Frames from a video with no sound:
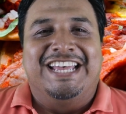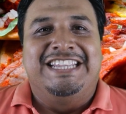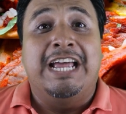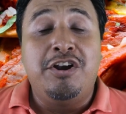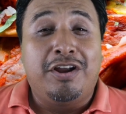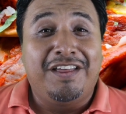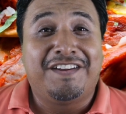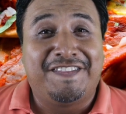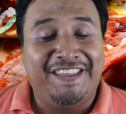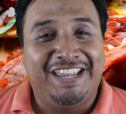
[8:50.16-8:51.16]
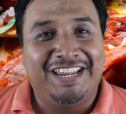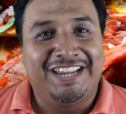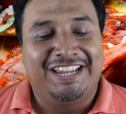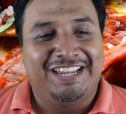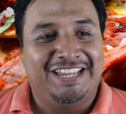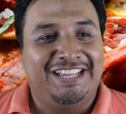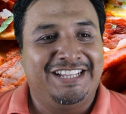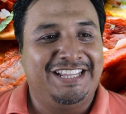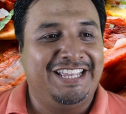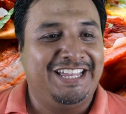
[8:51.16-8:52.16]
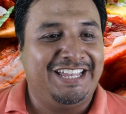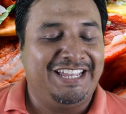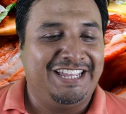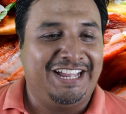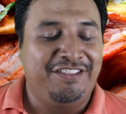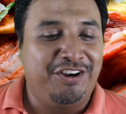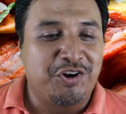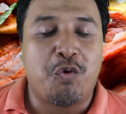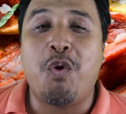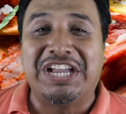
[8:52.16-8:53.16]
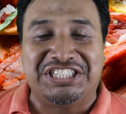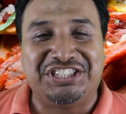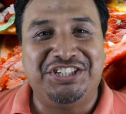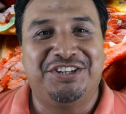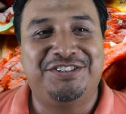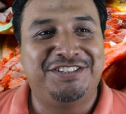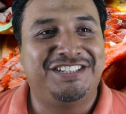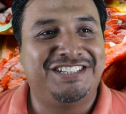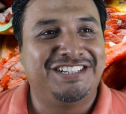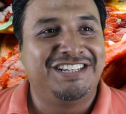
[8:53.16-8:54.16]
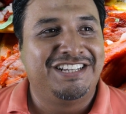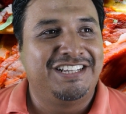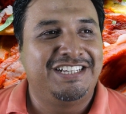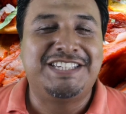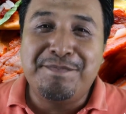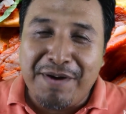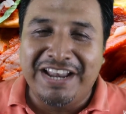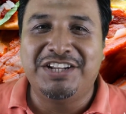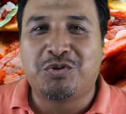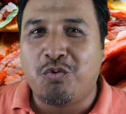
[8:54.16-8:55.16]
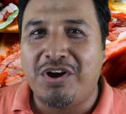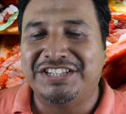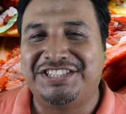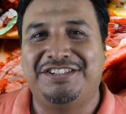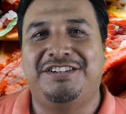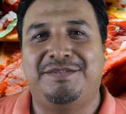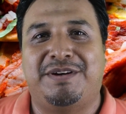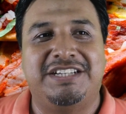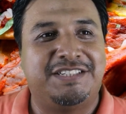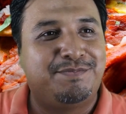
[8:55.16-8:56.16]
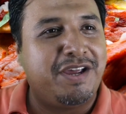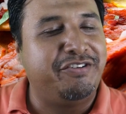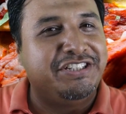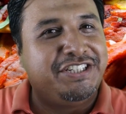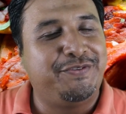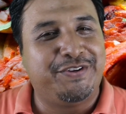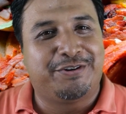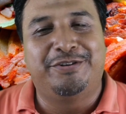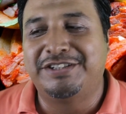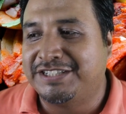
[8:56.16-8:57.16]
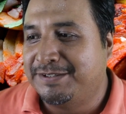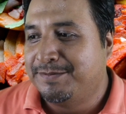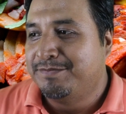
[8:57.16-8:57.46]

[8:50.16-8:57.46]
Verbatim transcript: The another thing, the another question. It's a valid question, but it's very difficult.